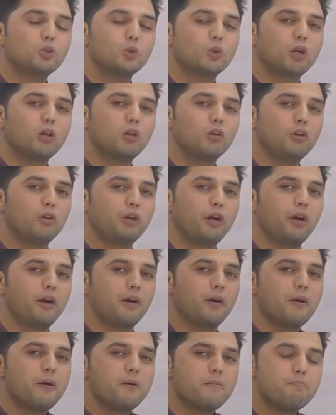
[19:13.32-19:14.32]
to
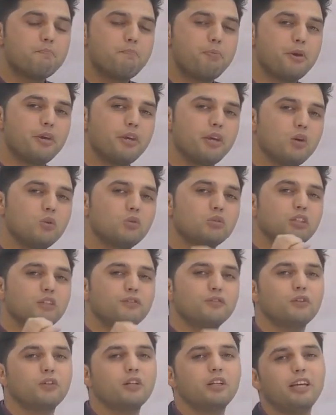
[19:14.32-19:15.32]
clear
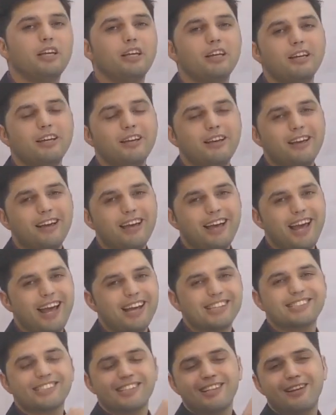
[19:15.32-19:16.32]
beautifully,
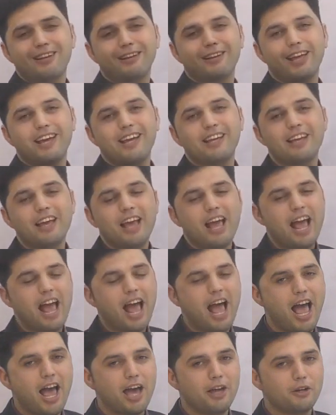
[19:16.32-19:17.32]
excellently,
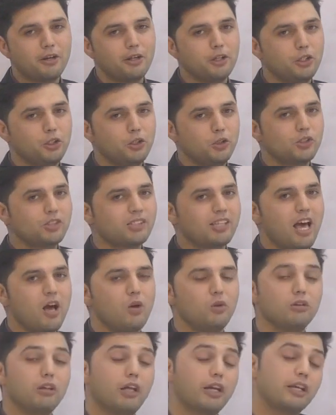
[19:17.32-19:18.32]
and you
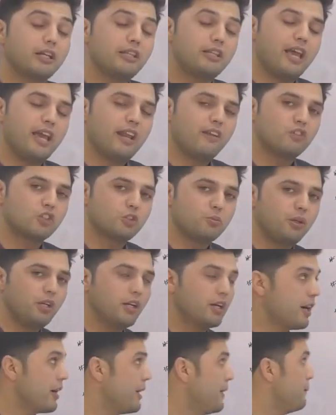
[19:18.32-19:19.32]
sound like a native
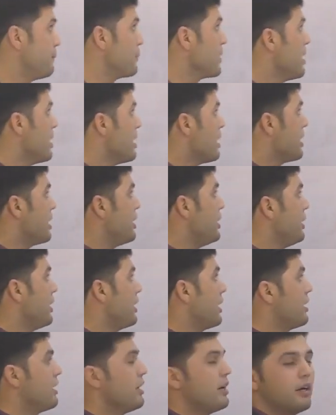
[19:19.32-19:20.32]
speaker.
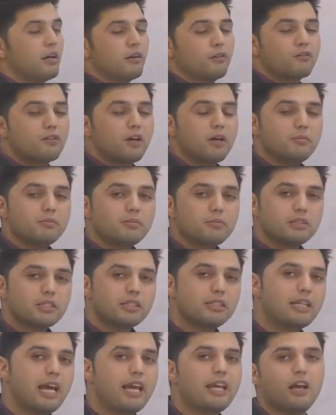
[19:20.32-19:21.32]
Here, from
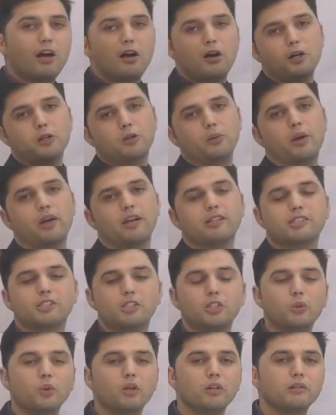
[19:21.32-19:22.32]
today
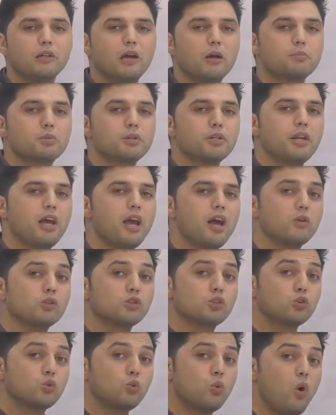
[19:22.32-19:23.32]
onwards, you will not
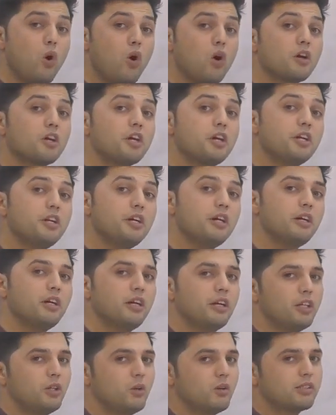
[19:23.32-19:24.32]
pronounce walked,
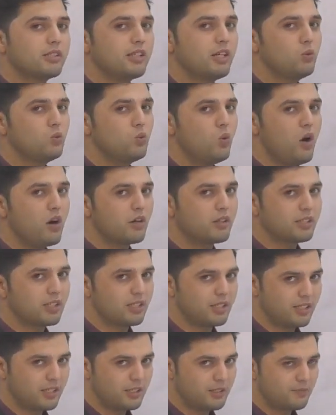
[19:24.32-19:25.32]
you'll say
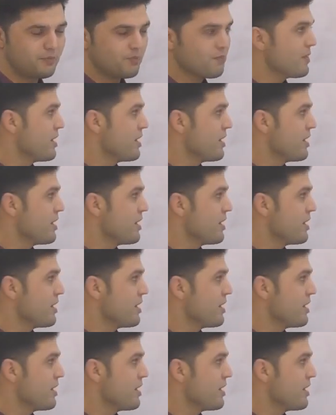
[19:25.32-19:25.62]
walked.